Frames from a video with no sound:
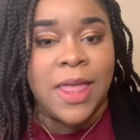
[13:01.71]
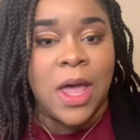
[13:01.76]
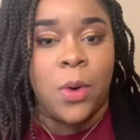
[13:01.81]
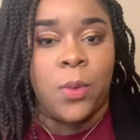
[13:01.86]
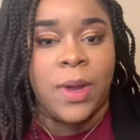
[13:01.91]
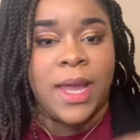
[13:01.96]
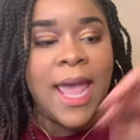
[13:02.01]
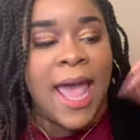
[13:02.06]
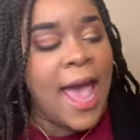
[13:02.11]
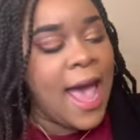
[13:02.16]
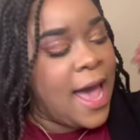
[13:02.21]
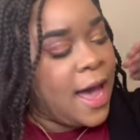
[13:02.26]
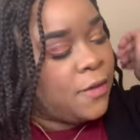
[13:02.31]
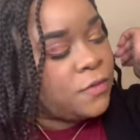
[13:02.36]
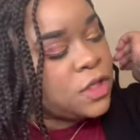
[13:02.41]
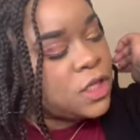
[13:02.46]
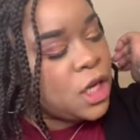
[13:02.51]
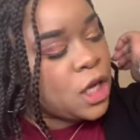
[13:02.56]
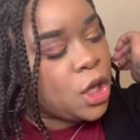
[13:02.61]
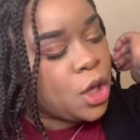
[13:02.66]
that we
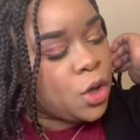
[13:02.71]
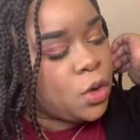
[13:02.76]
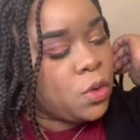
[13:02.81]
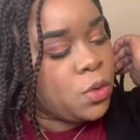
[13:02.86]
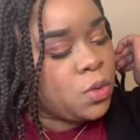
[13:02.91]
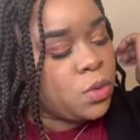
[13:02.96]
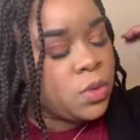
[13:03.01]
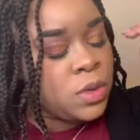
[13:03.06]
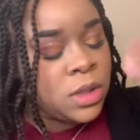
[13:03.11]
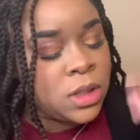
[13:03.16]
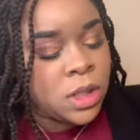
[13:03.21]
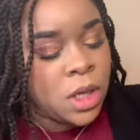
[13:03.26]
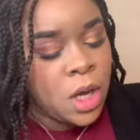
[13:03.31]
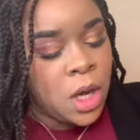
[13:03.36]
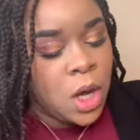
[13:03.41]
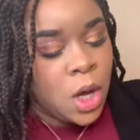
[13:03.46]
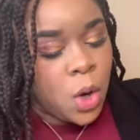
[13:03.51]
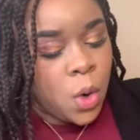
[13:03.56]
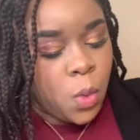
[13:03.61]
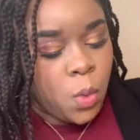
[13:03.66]
have to use,
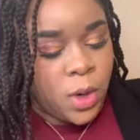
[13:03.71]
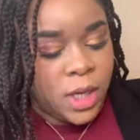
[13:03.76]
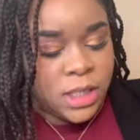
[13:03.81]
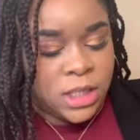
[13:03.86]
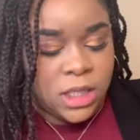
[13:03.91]
which